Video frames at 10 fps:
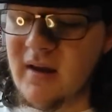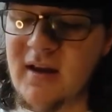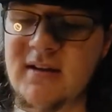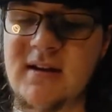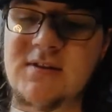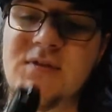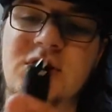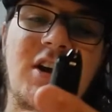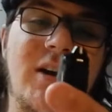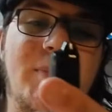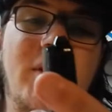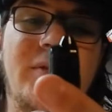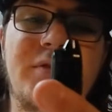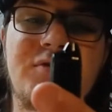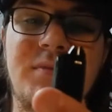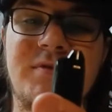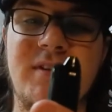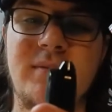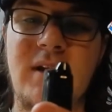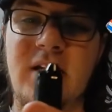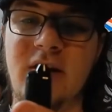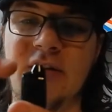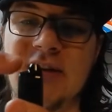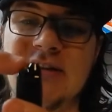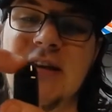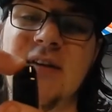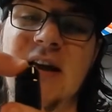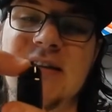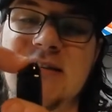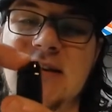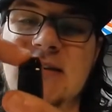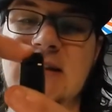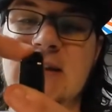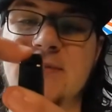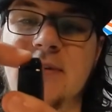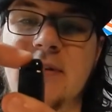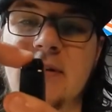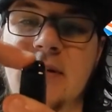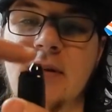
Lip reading: Is the shape of the drip tip. Now I don't know if you can see that, it's less than...